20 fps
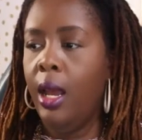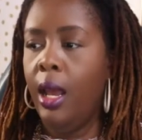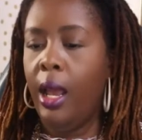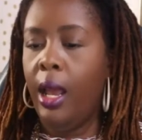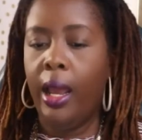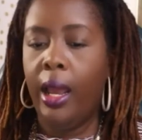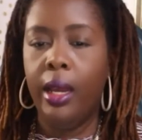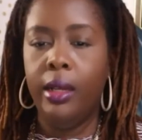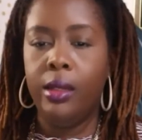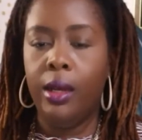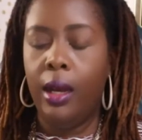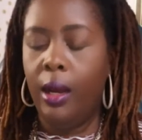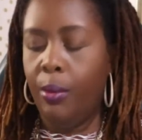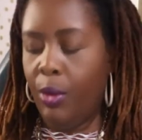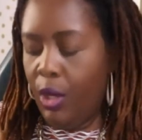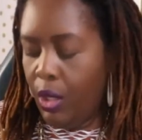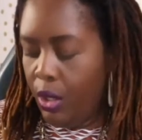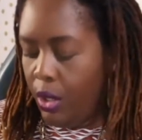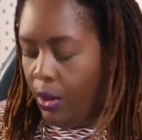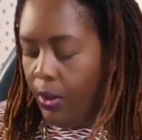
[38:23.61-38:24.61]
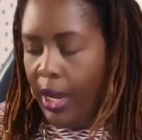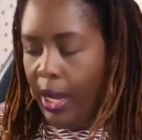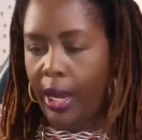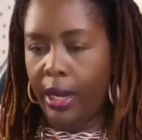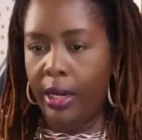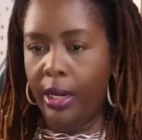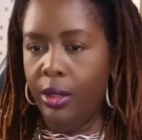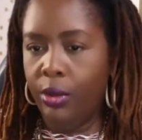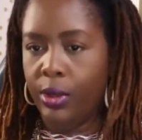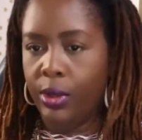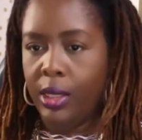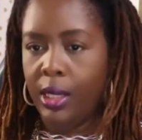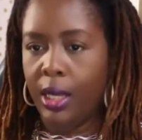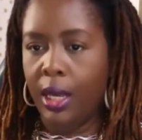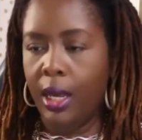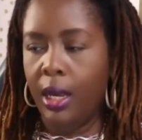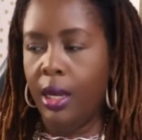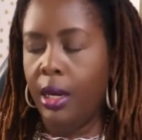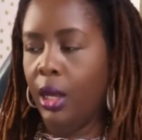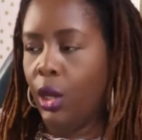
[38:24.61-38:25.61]
And I'm going to go ahead. I don't
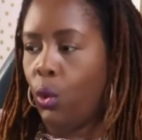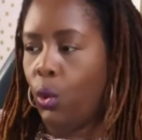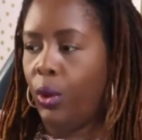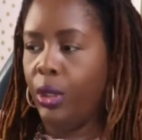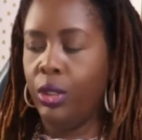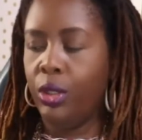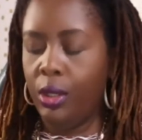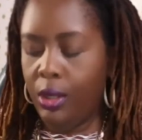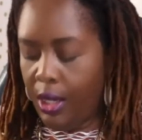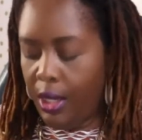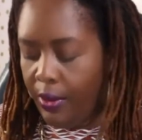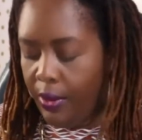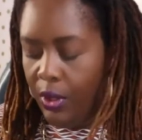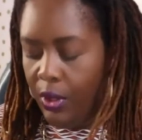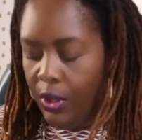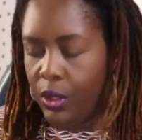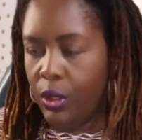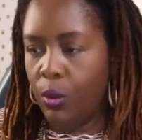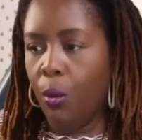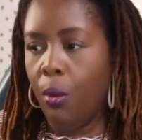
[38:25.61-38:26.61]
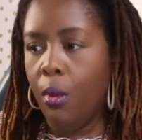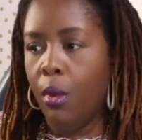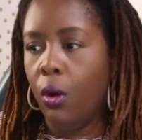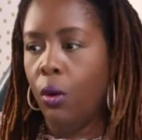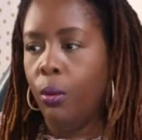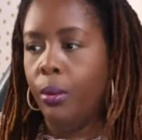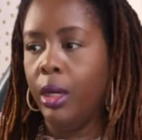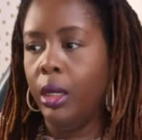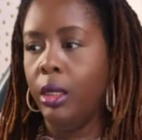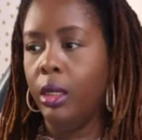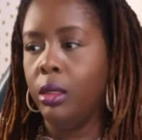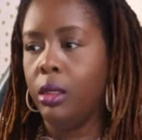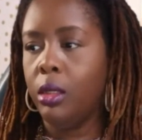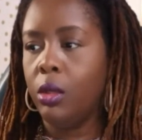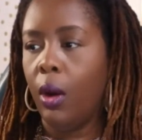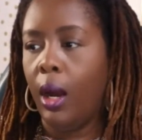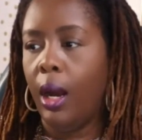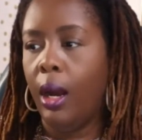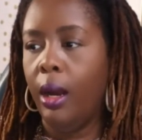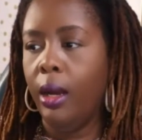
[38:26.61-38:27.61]
see any questions at this moment. So
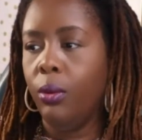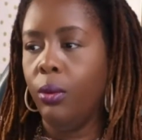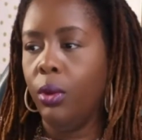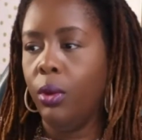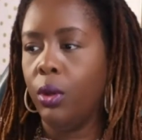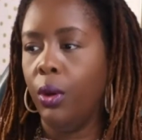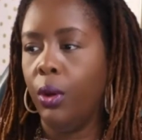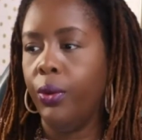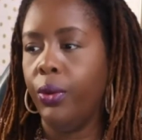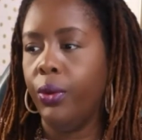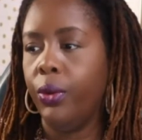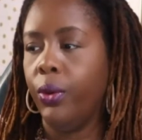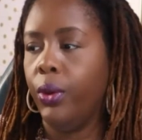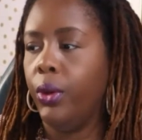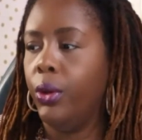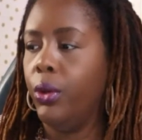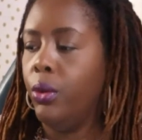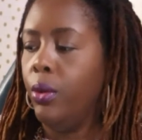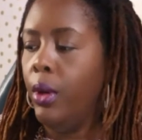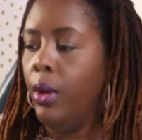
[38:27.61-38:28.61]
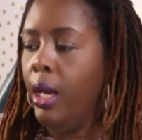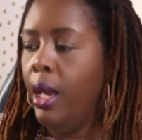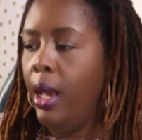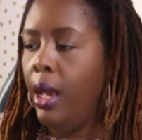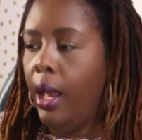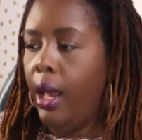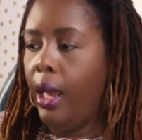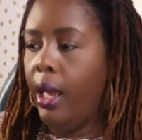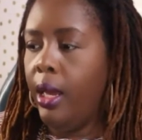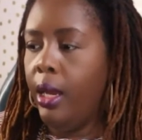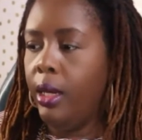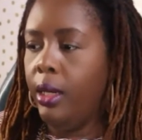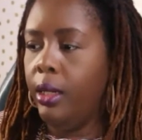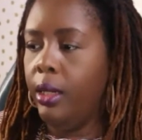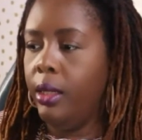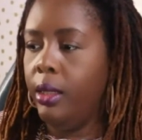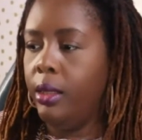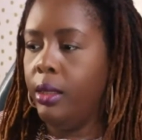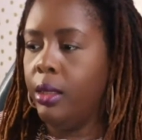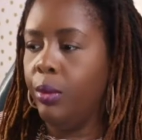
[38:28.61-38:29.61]
I will go through
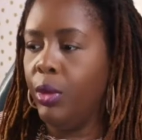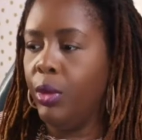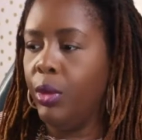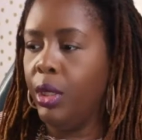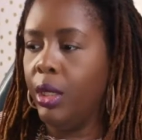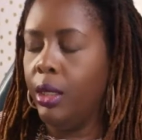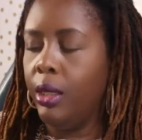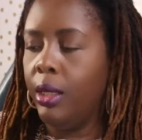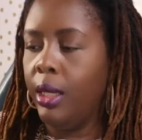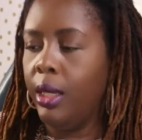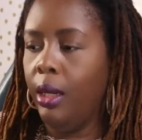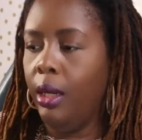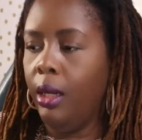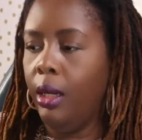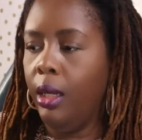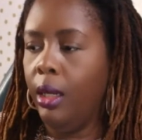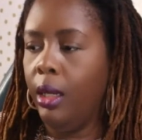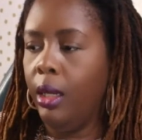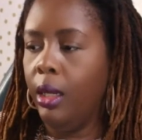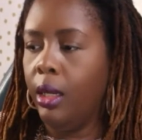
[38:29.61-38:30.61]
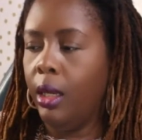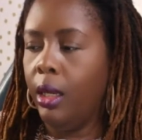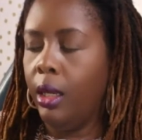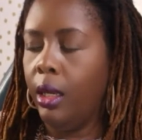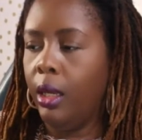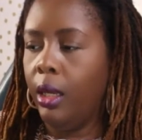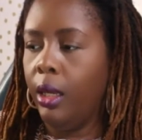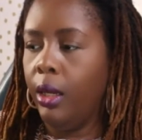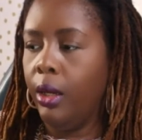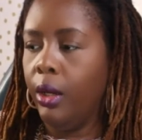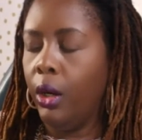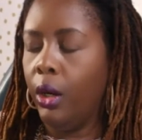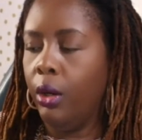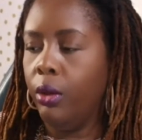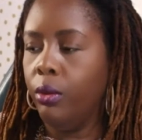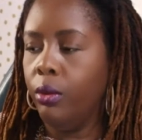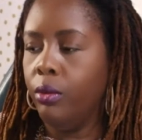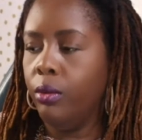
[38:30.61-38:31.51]
and I'm going to get that link here.